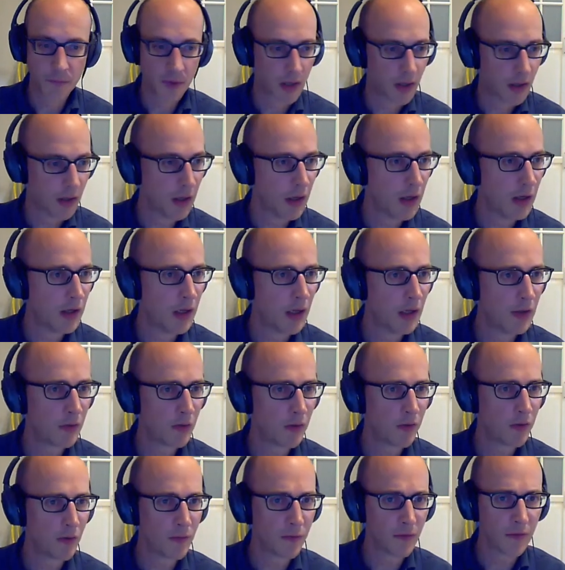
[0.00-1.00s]
In the
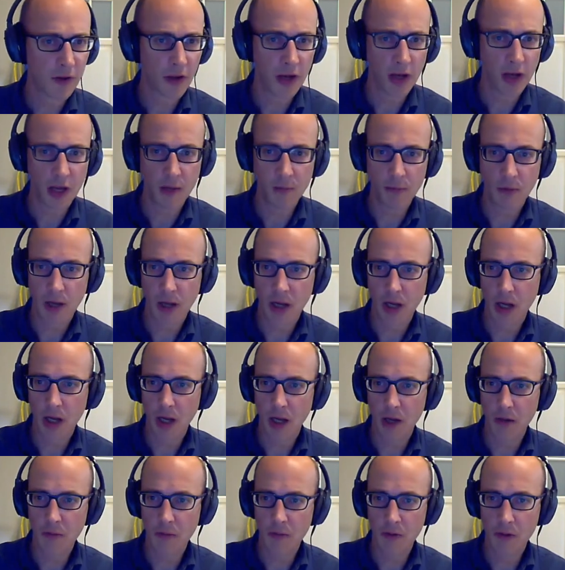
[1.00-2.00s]
interest of time,
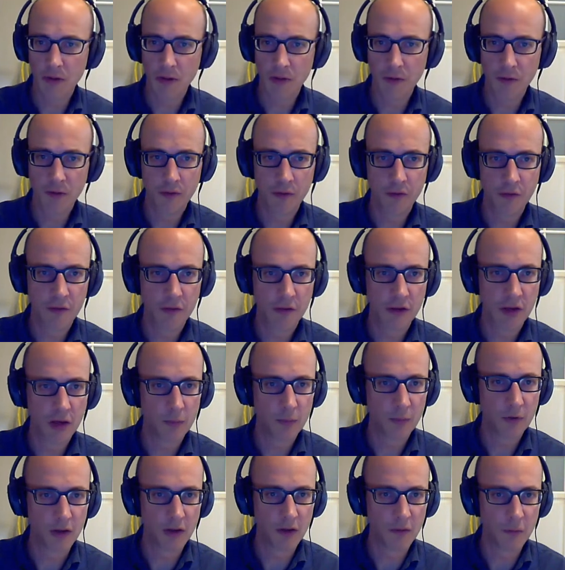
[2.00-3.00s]
I will
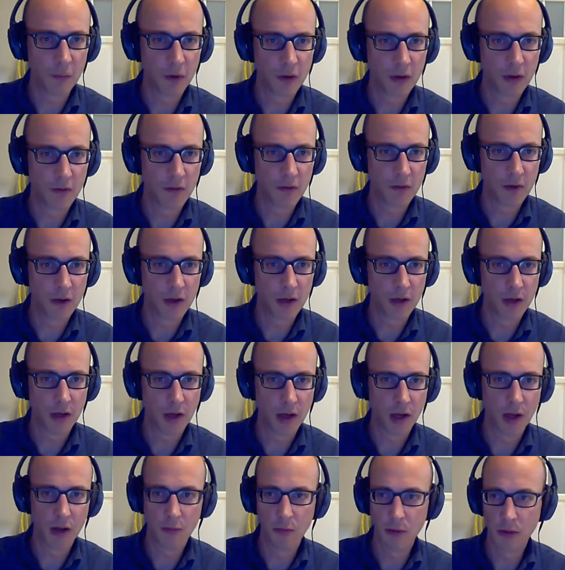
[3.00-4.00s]
skip this because
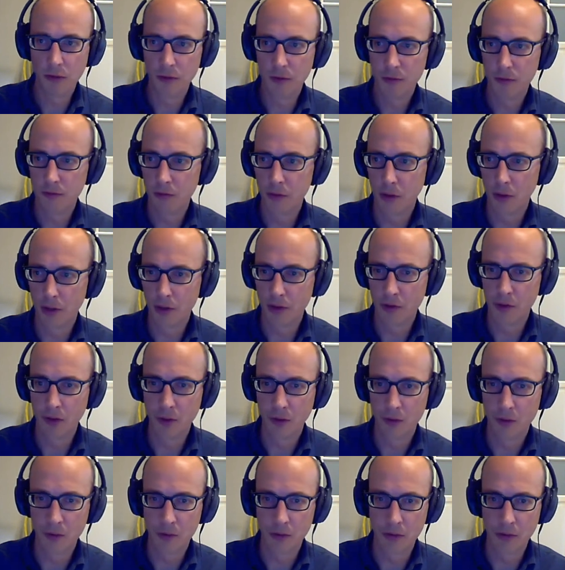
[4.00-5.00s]
I will go into
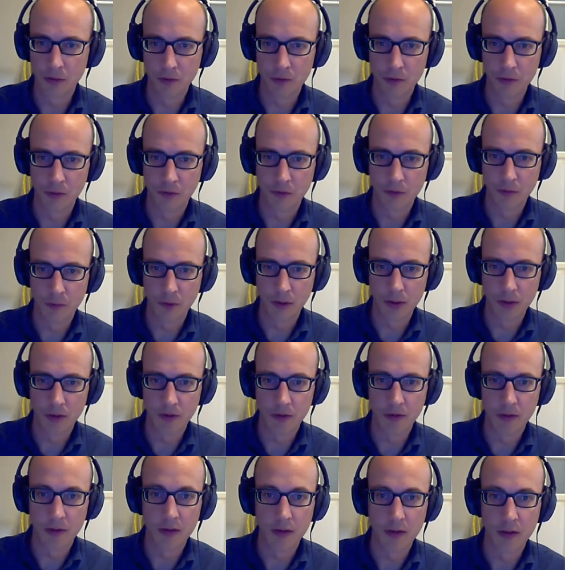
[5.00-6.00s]
conclusions.
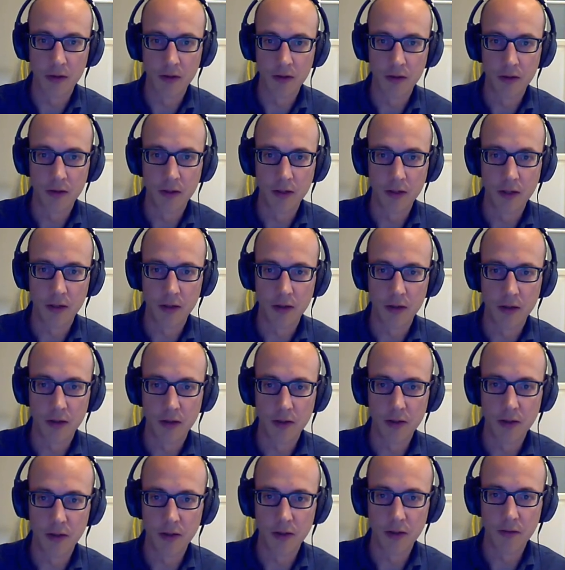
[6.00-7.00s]
But yeah, I
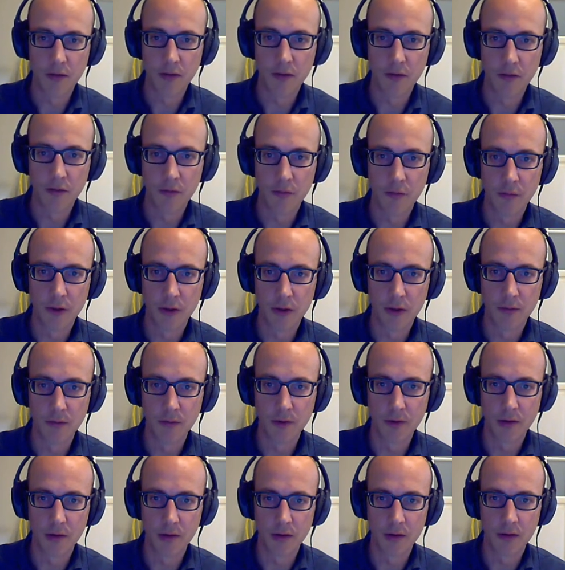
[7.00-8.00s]
think this is one of
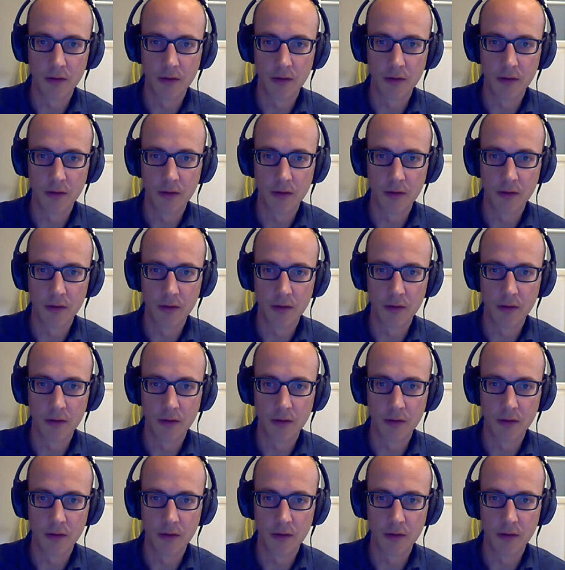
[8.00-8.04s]
the